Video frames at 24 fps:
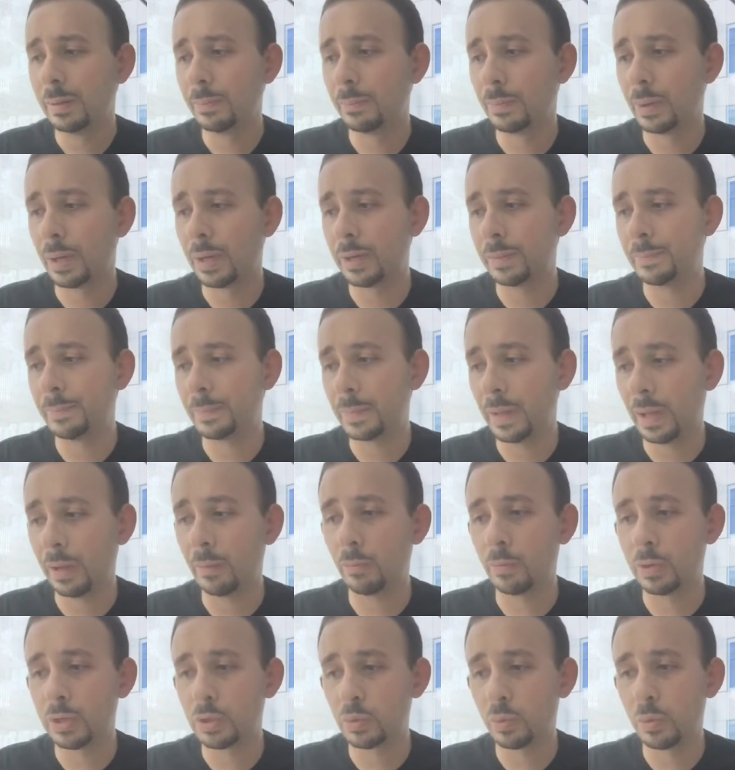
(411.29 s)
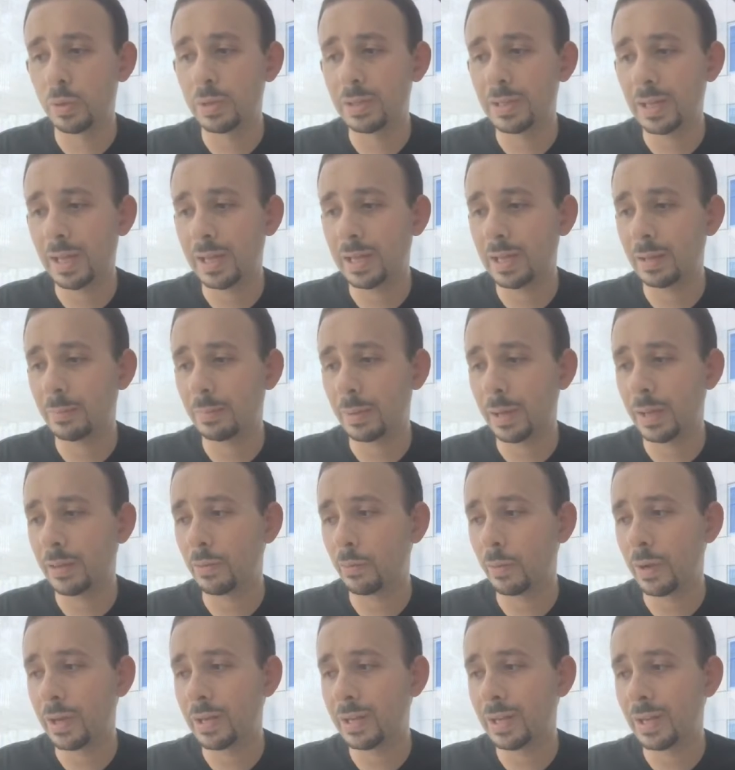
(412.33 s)
but which would take it, by the
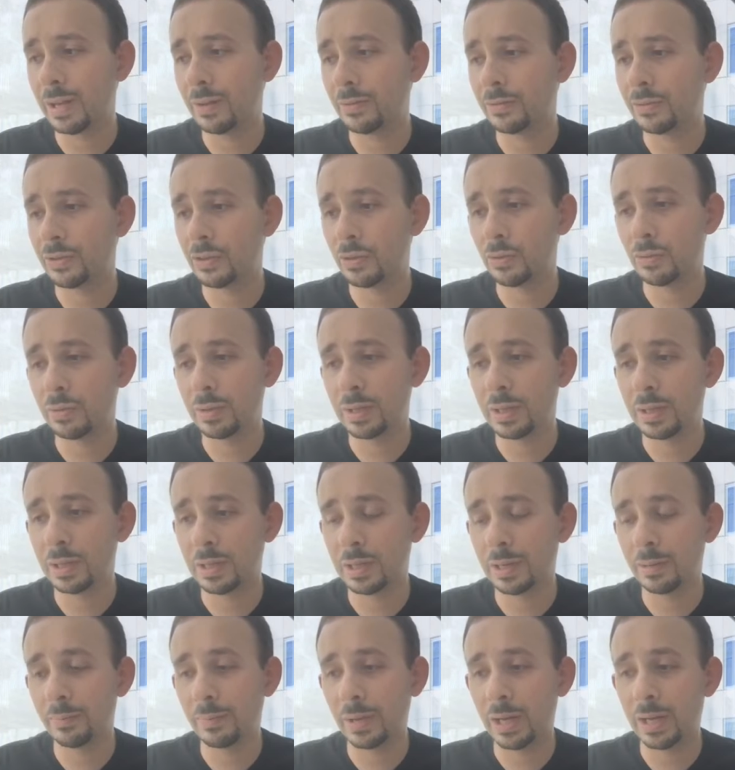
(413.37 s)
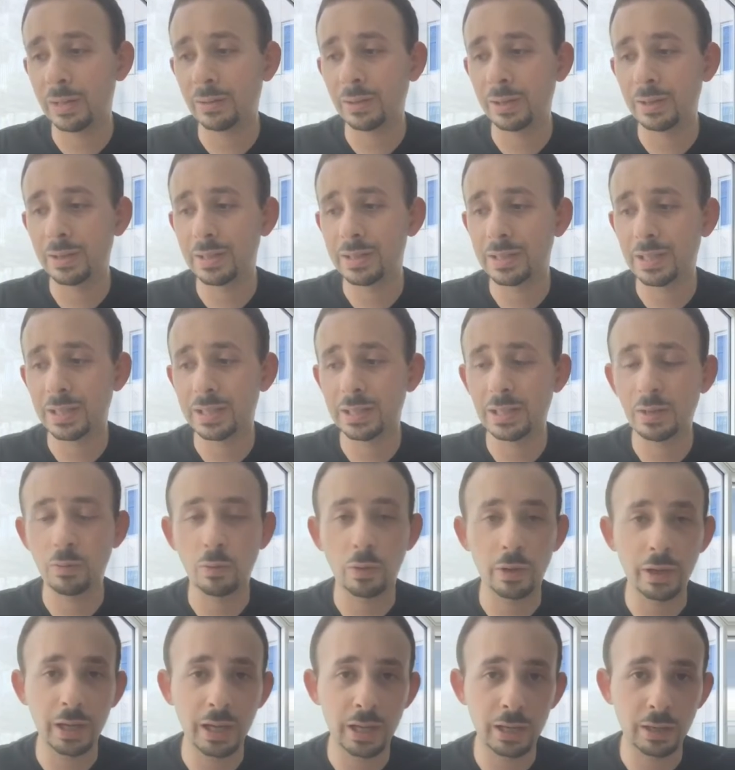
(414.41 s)
way, down to the oddly the
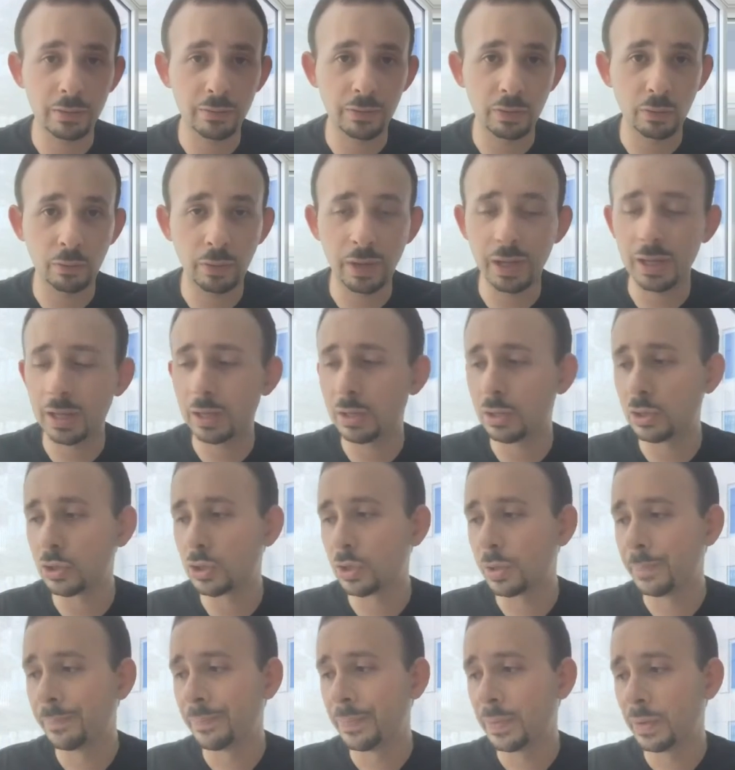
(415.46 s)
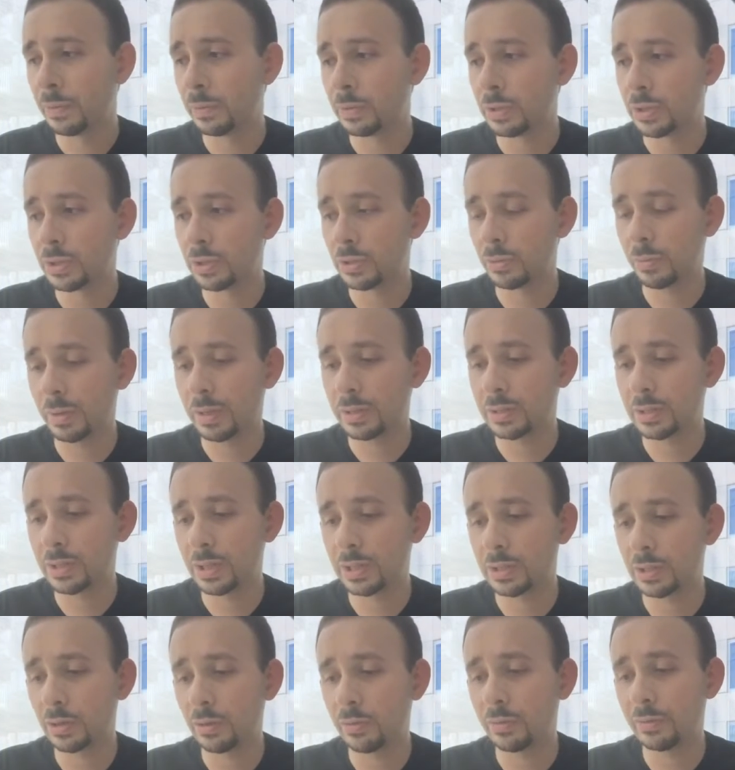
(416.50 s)
61.8 of the range, which is around
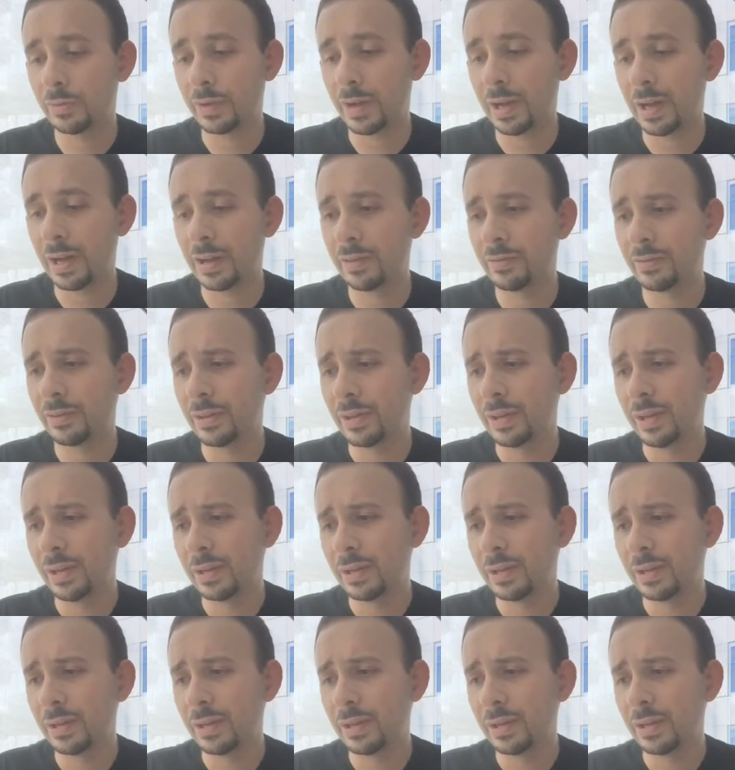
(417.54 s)
605.